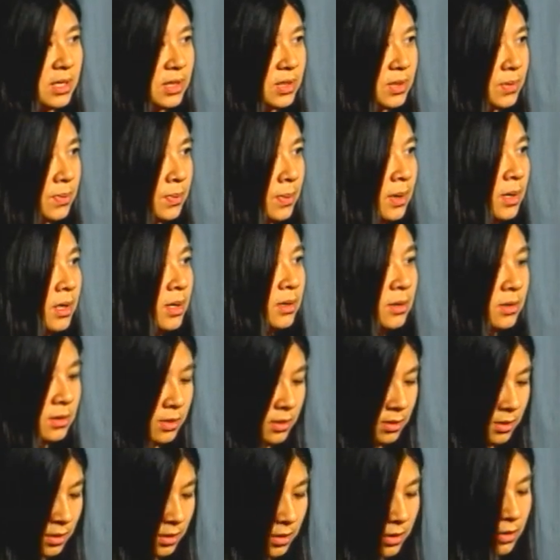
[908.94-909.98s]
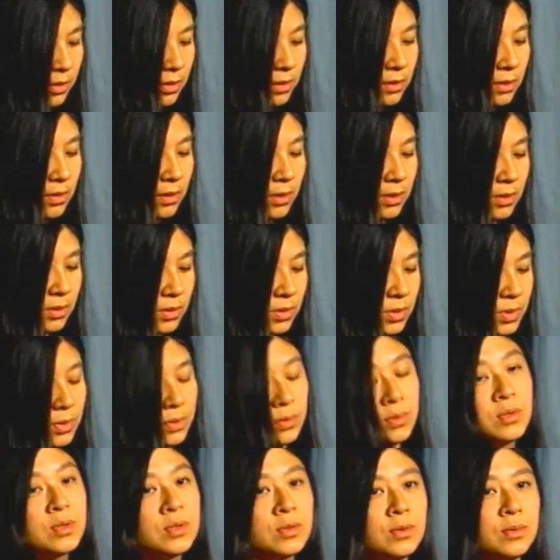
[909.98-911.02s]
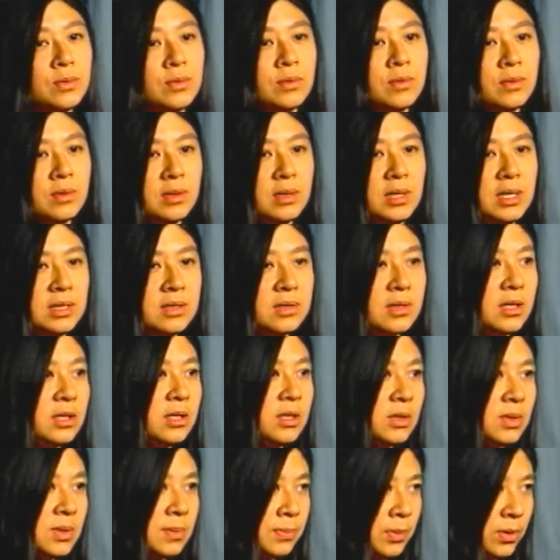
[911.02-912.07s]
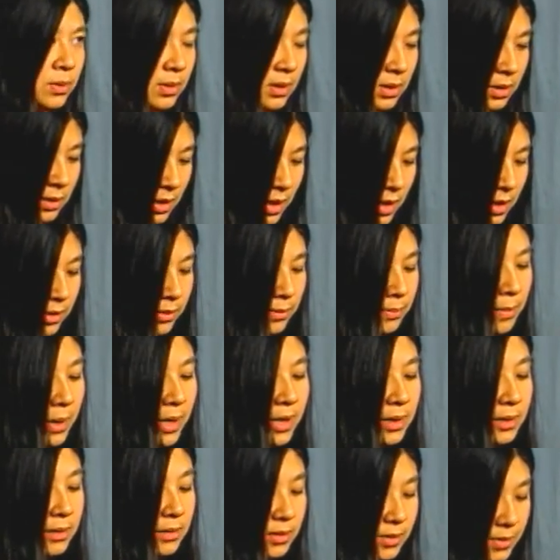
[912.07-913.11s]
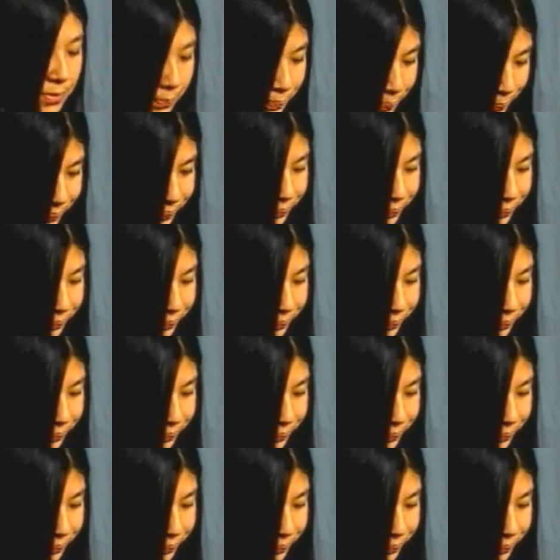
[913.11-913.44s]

as well due to these unexploded landmines.